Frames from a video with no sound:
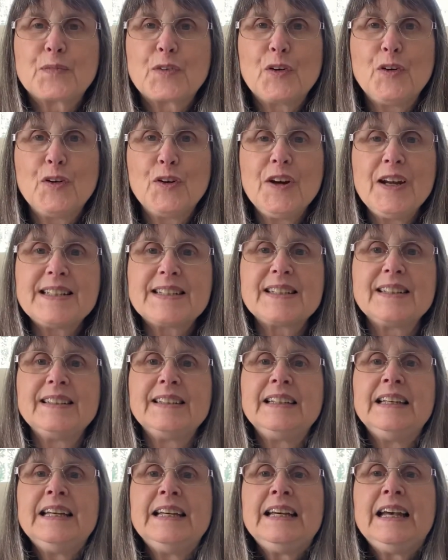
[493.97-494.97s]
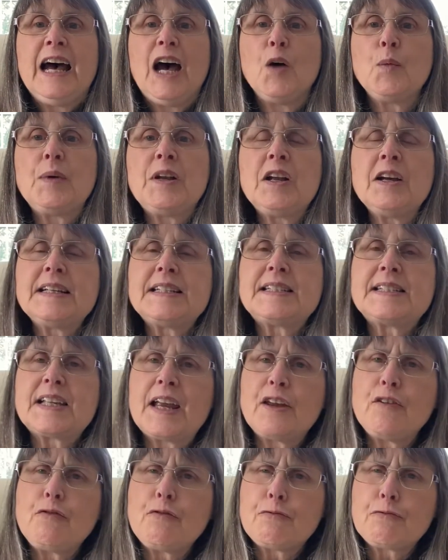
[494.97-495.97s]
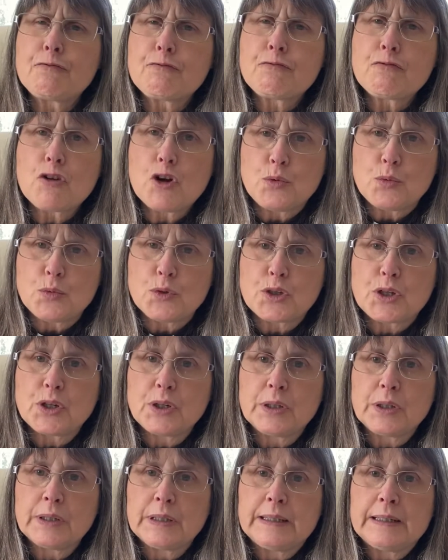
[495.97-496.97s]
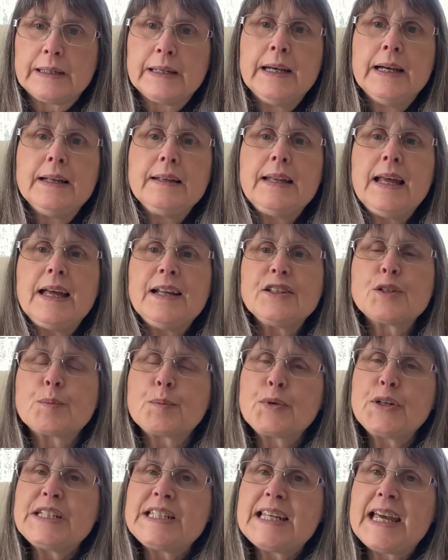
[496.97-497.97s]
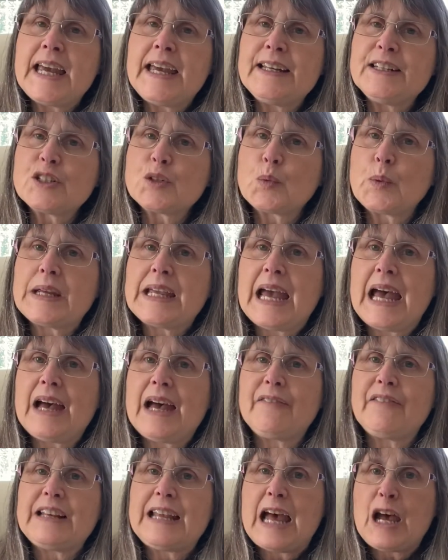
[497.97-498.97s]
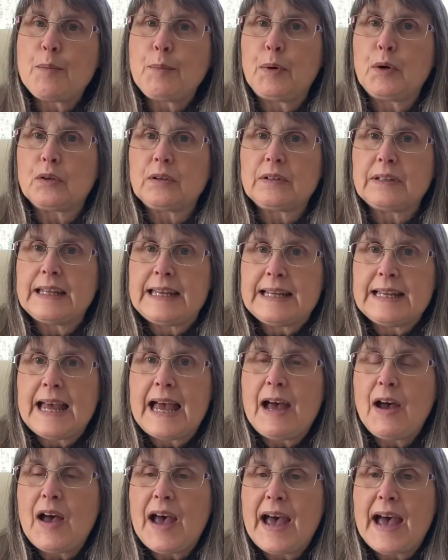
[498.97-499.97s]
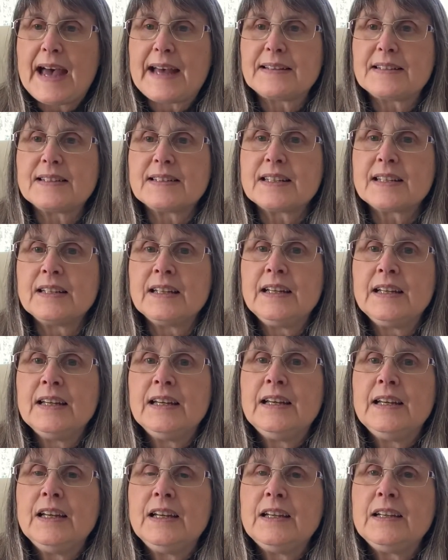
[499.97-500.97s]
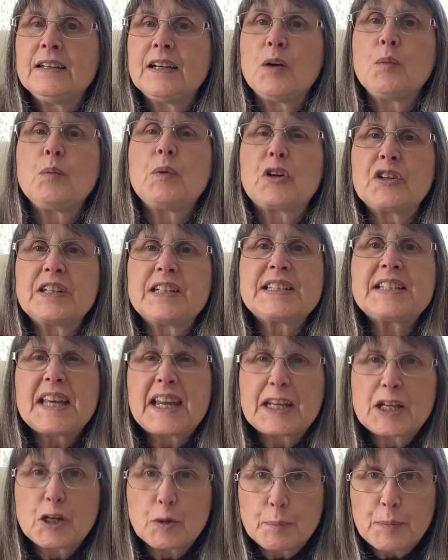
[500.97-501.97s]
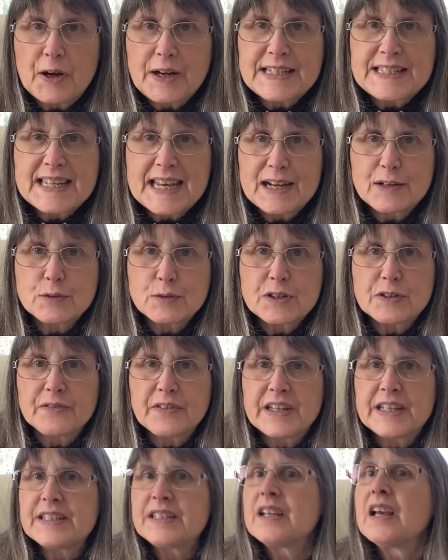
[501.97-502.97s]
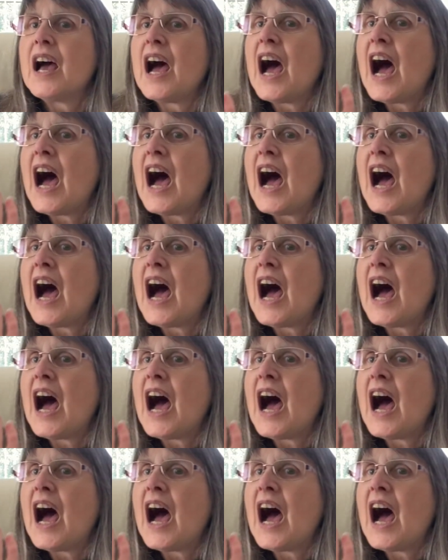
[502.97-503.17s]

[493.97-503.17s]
All right. And when I say fruit, let's pretend we have an apple in our hand and we're going to take a bite out of it.